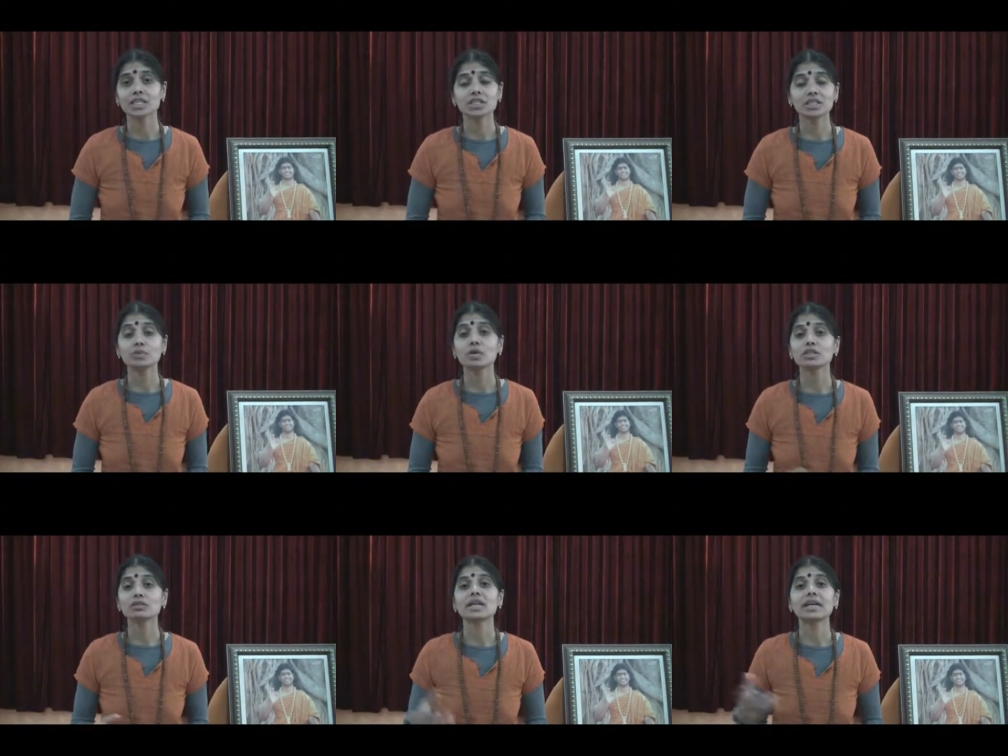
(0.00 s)
She didn't
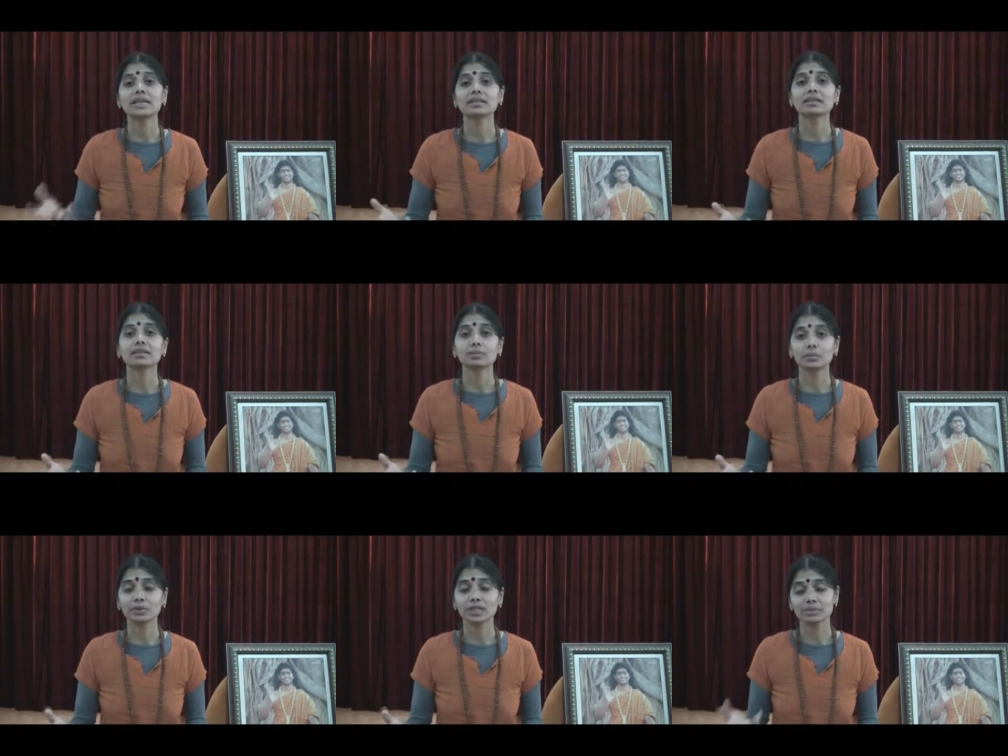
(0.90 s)
want to narrate the
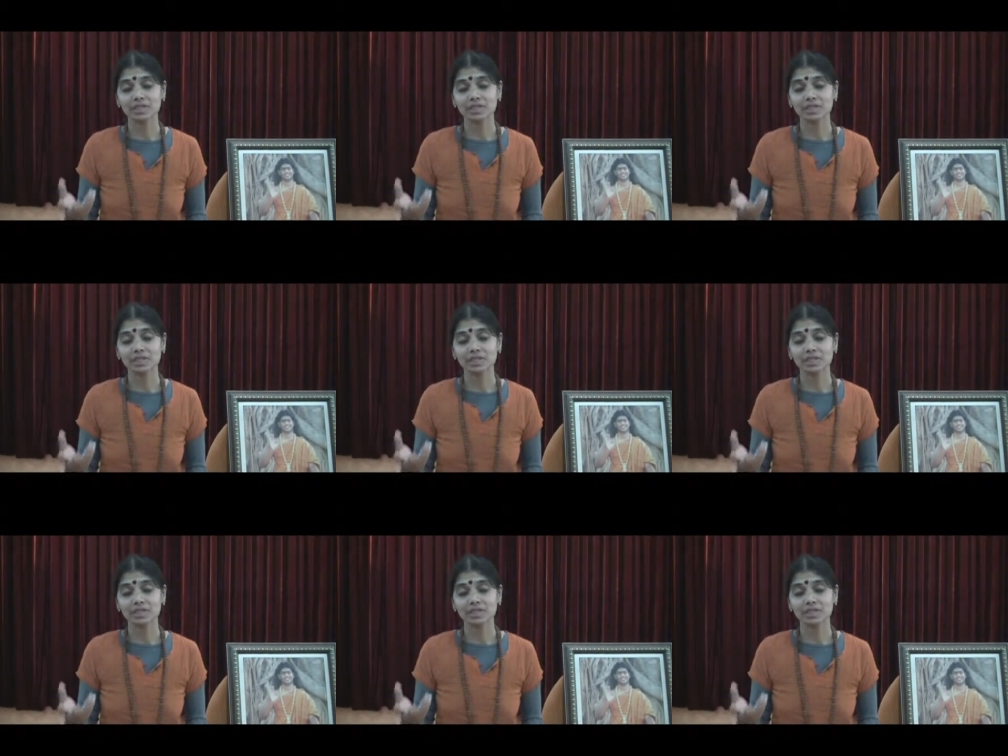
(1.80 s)
program.